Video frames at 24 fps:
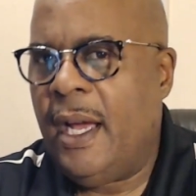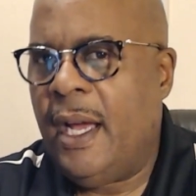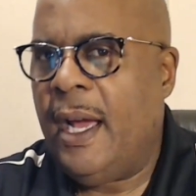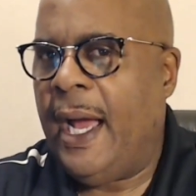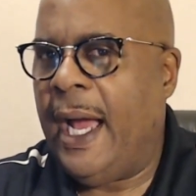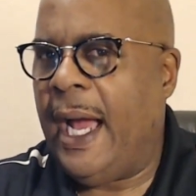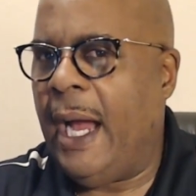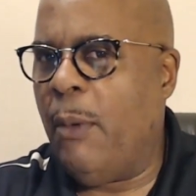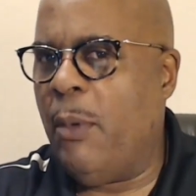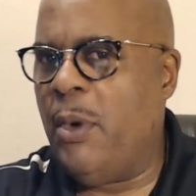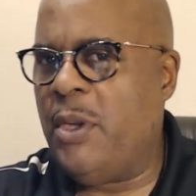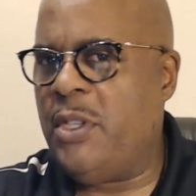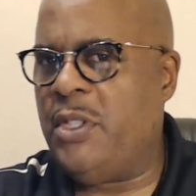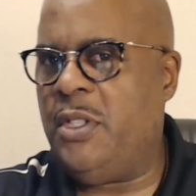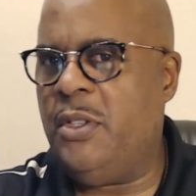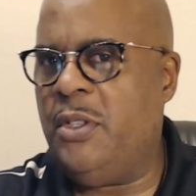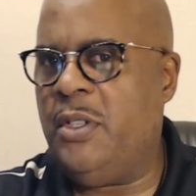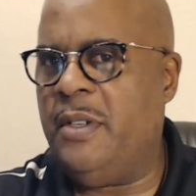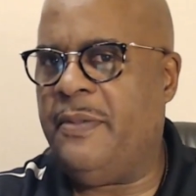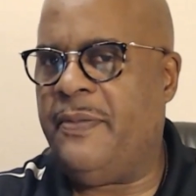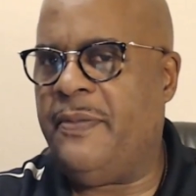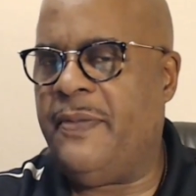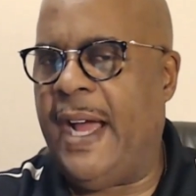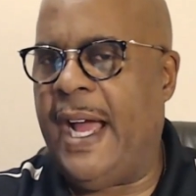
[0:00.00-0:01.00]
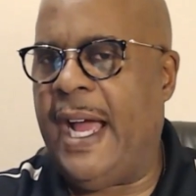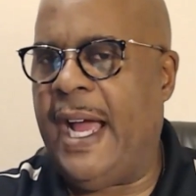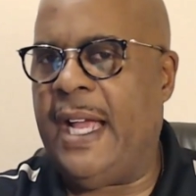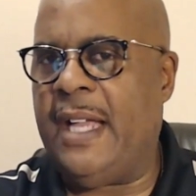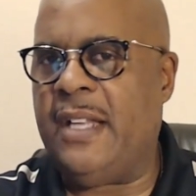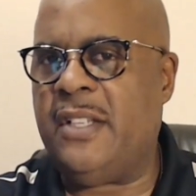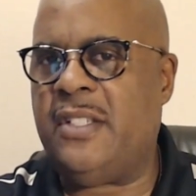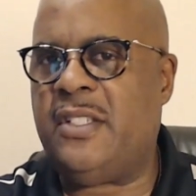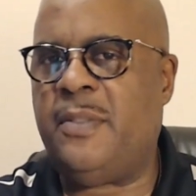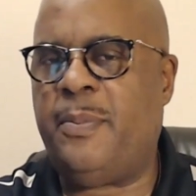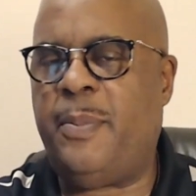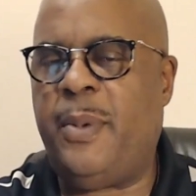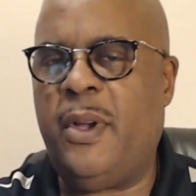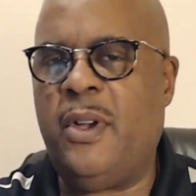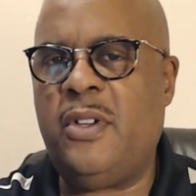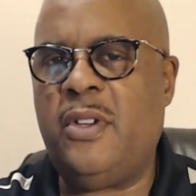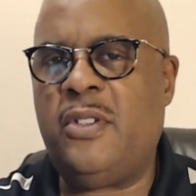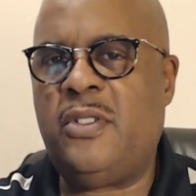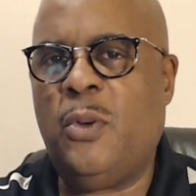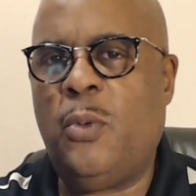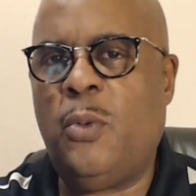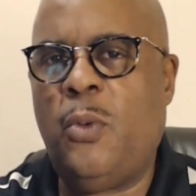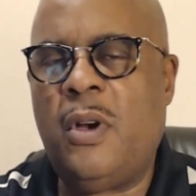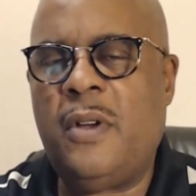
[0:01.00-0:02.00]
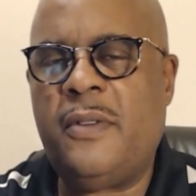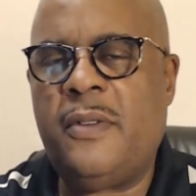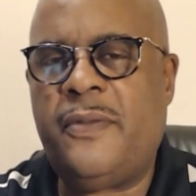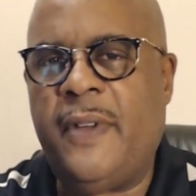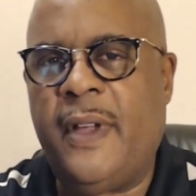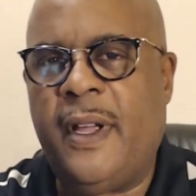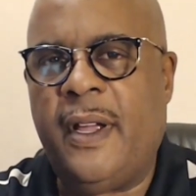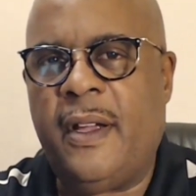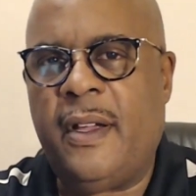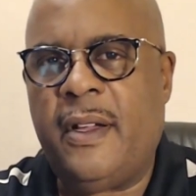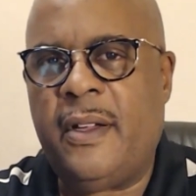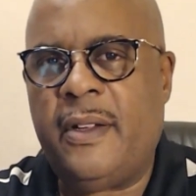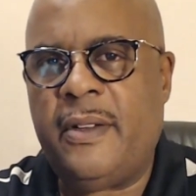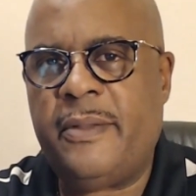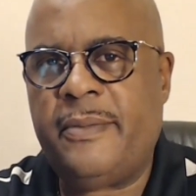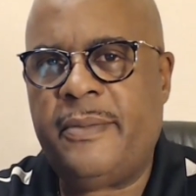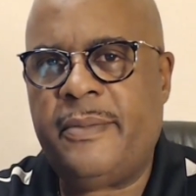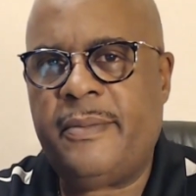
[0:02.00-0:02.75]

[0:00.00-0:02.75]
How would you define spiritual warfare?